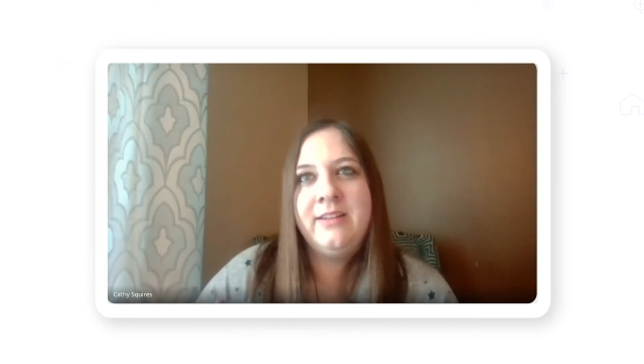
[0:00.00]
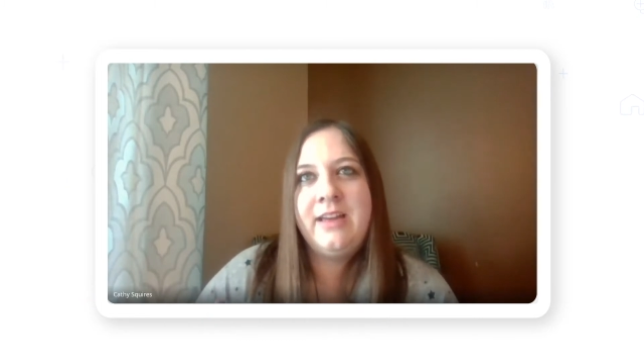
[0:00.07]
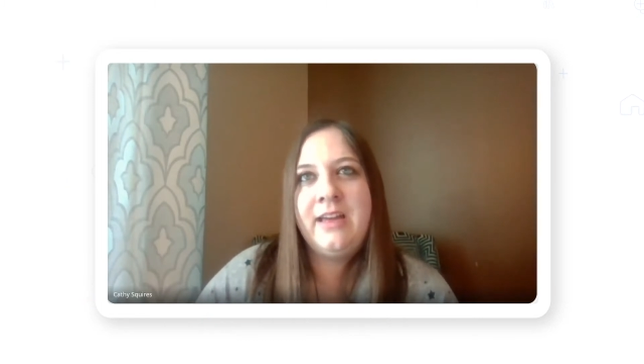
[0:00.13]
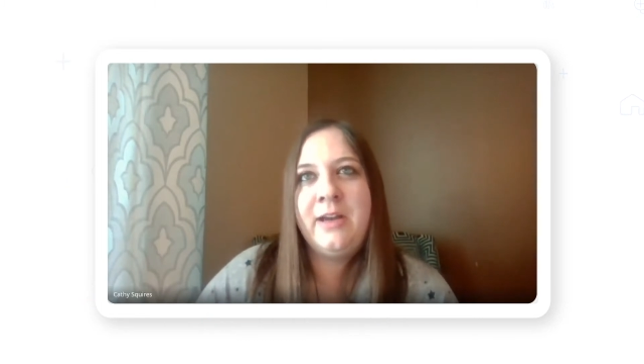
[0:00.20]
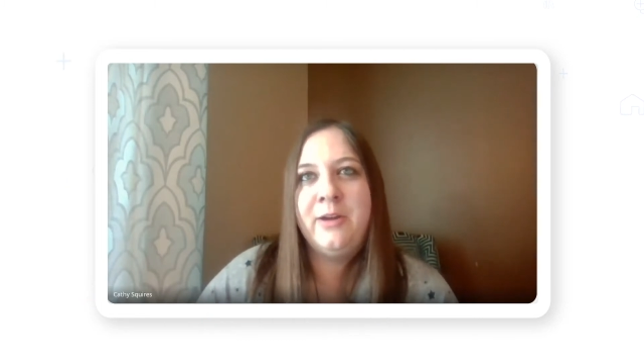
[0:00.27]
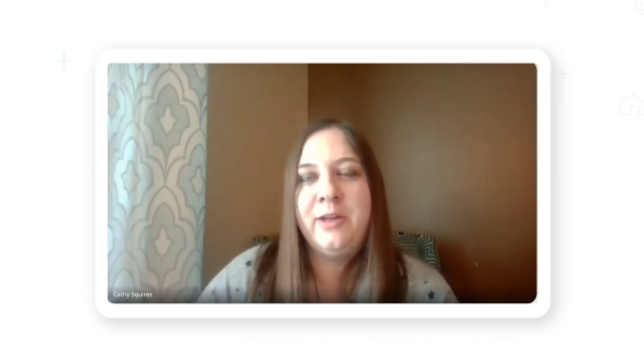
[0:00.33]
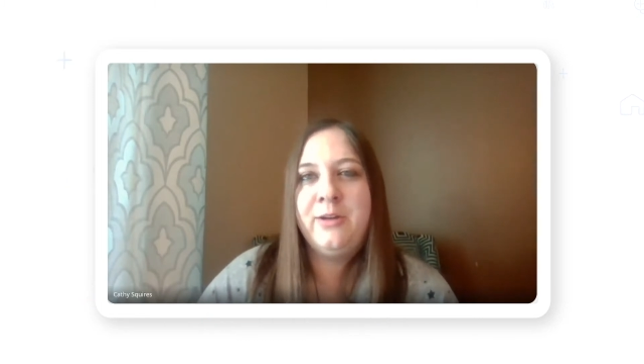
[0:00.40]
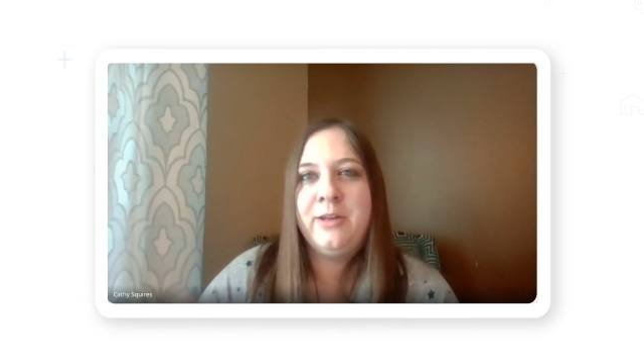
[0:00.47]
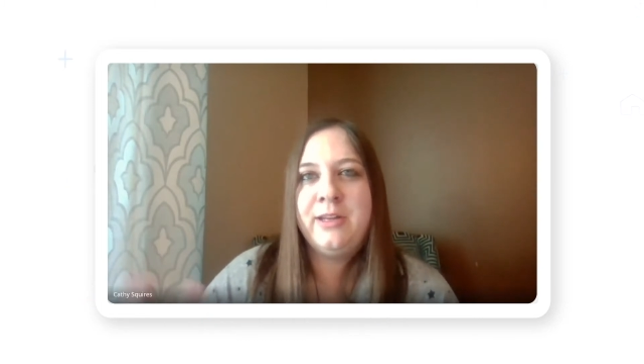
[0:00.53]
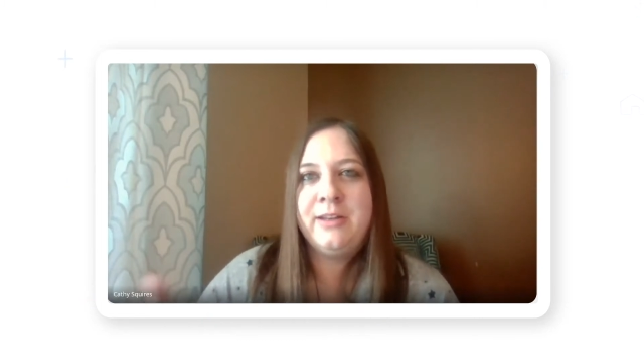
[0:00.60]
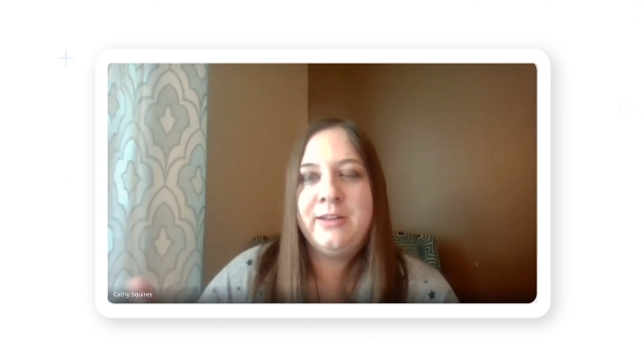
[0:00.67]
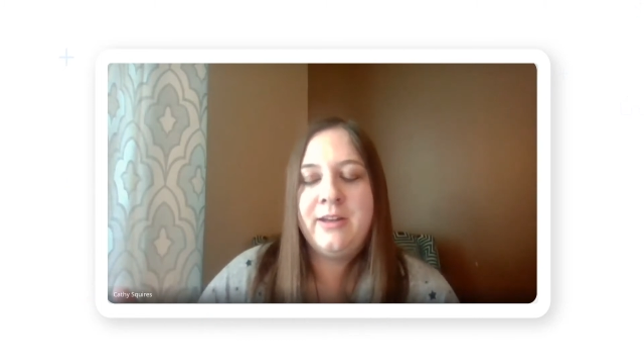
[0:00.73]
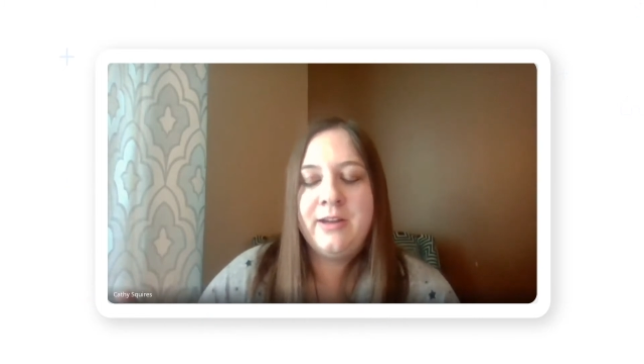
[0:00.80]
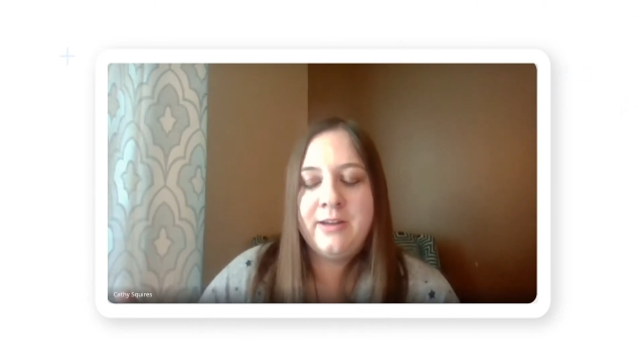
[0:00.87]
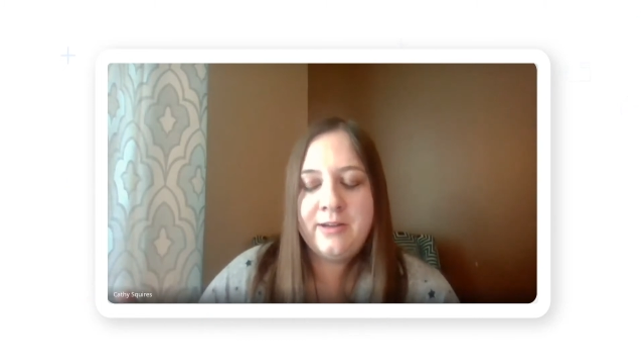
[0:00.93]
how you
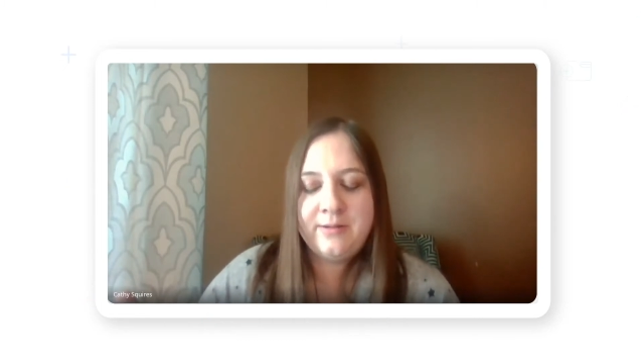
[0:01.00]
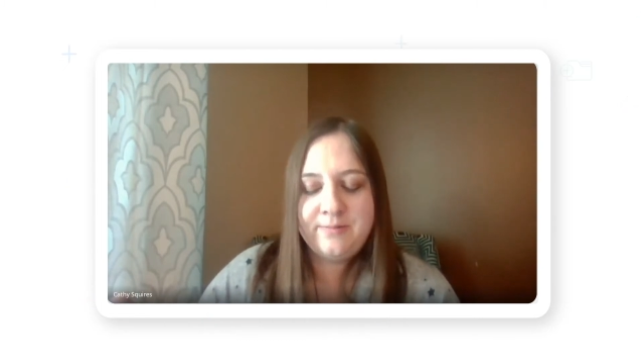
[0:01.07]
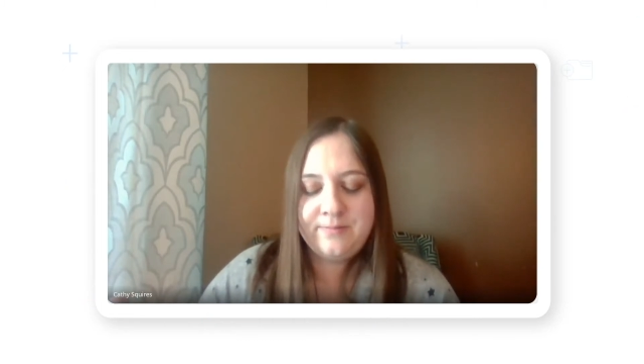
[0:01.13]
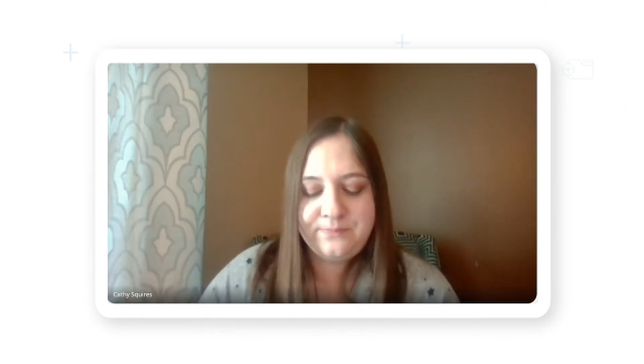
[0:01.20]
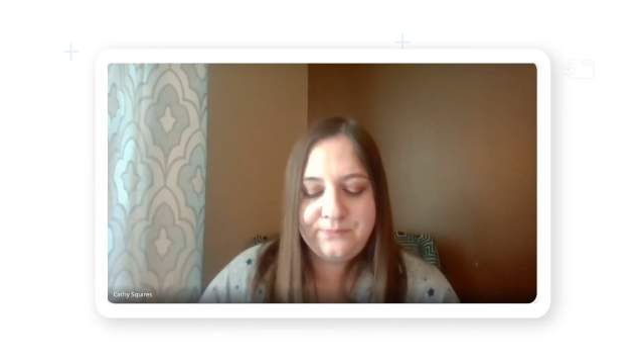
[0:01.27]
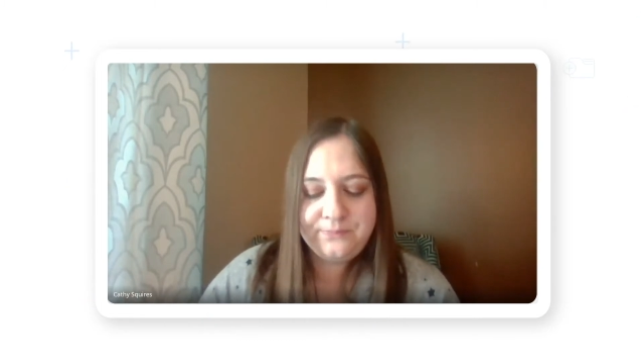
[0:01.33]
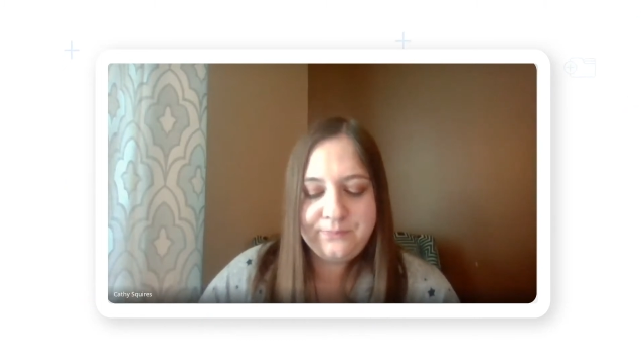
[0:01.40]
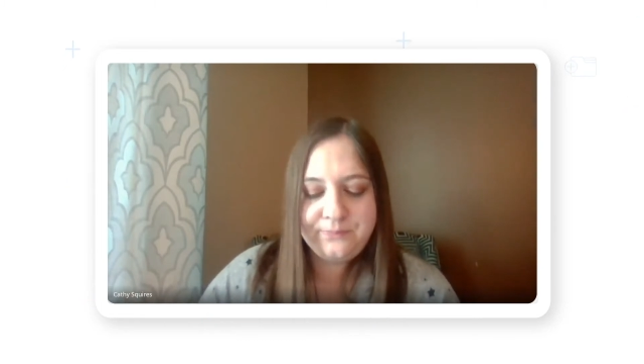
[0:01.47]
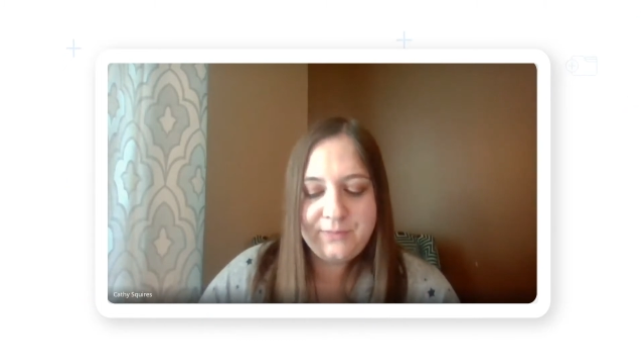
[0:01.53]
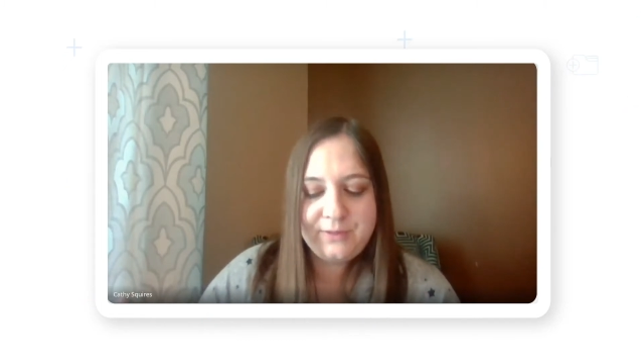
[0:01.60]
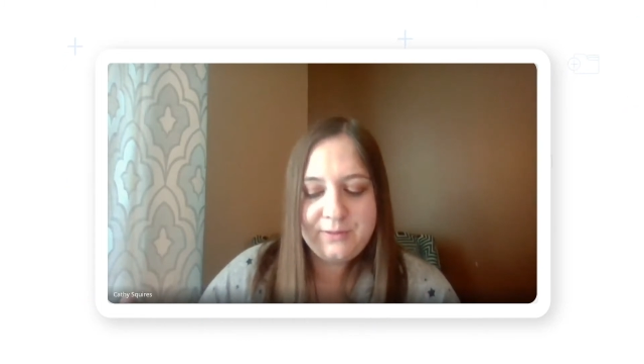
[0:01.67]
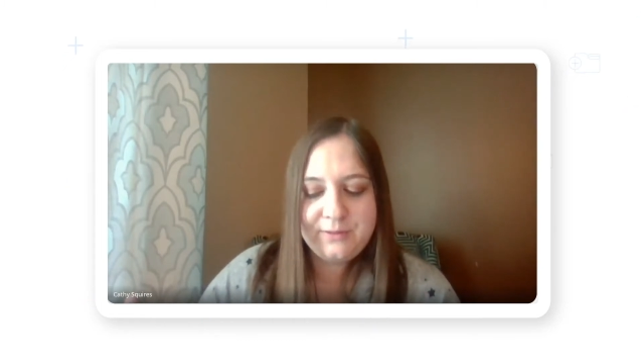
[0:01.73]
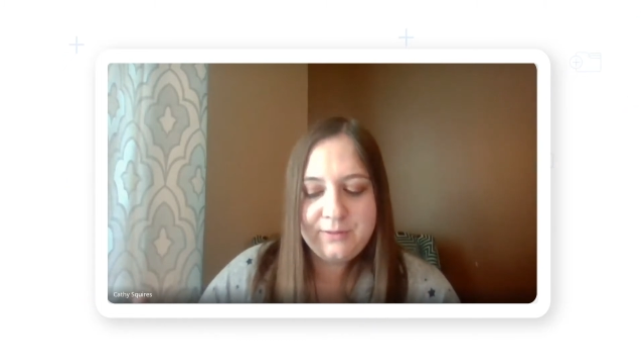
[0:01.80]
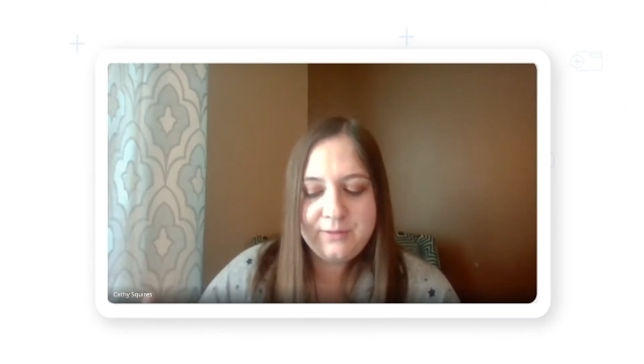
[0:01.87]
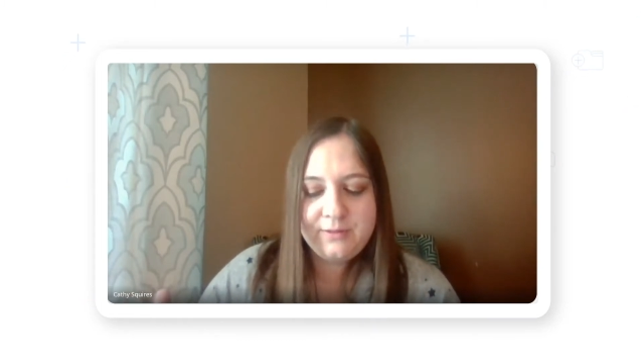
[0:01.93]
can
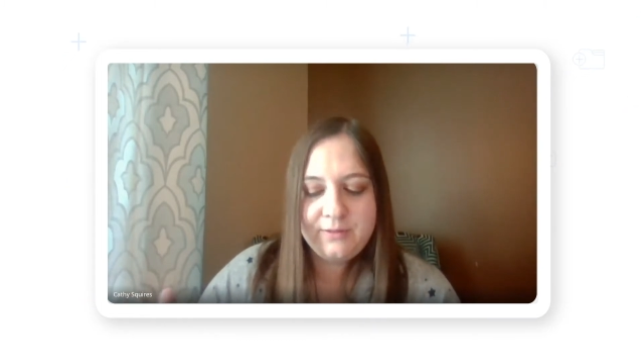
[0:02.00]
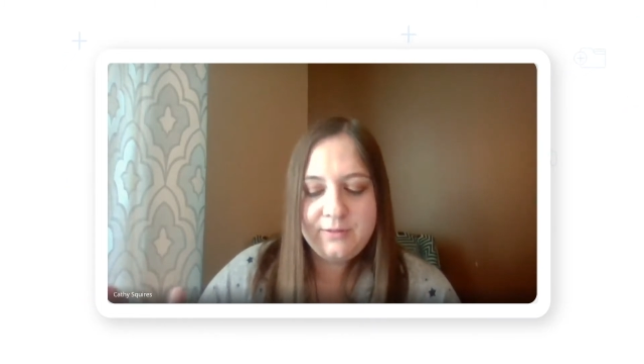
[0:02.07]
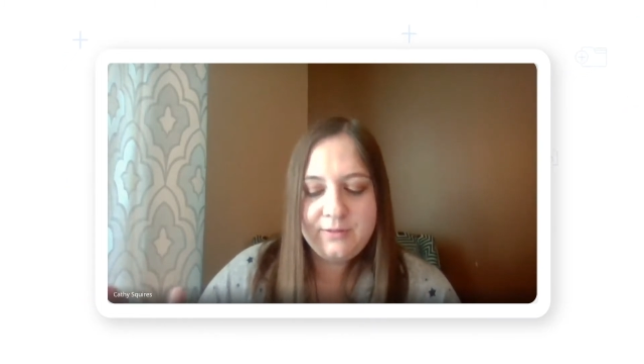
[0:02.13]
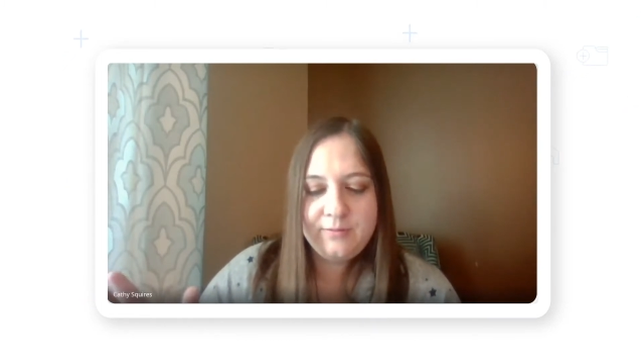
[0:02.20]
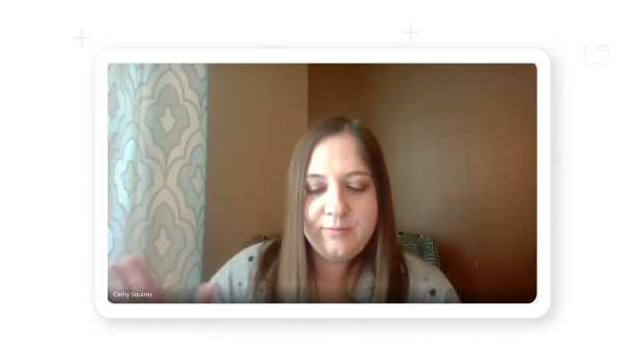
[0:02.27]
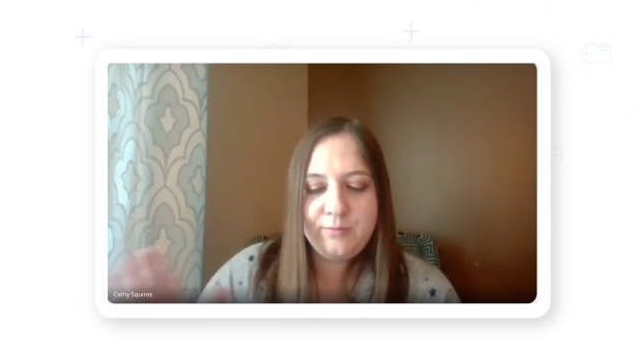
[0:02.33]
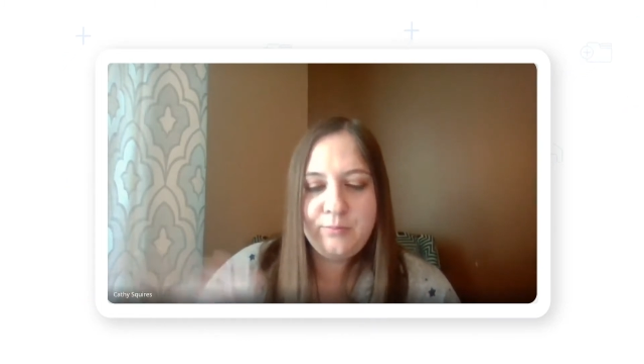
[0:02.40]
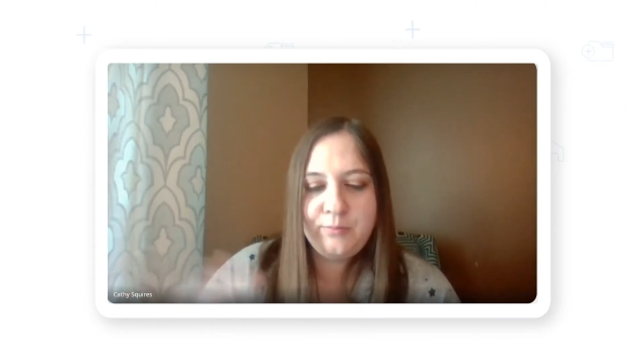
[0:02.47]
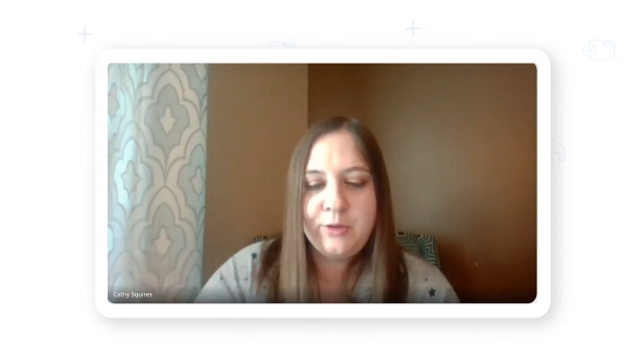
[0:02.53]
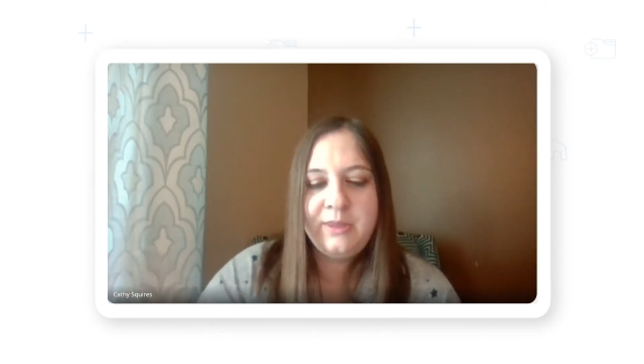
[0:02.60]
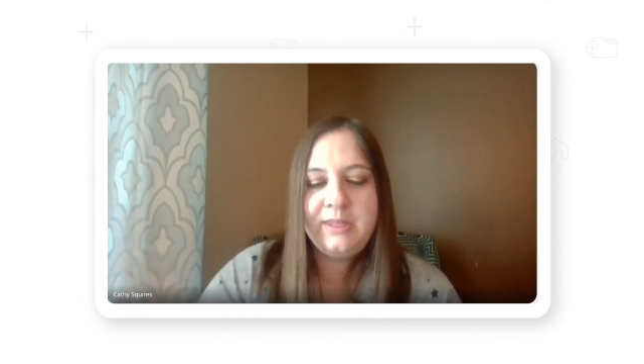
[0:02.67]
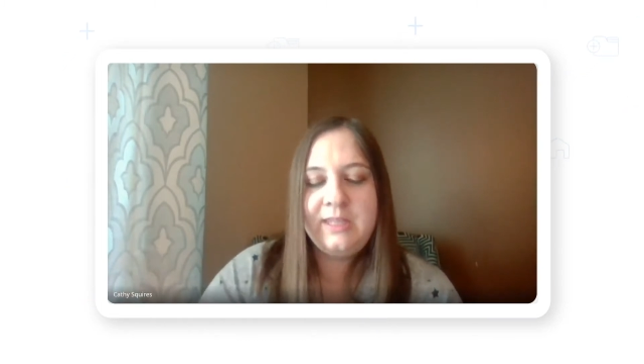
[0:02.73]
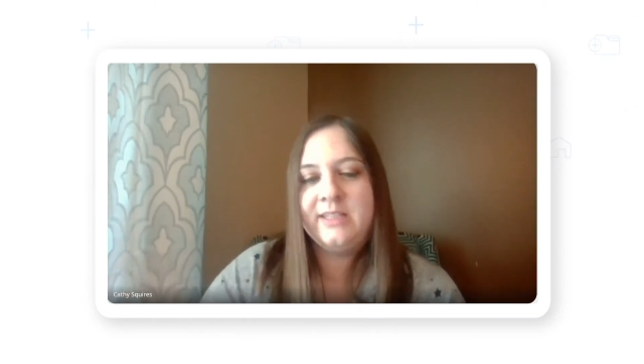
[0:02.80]
put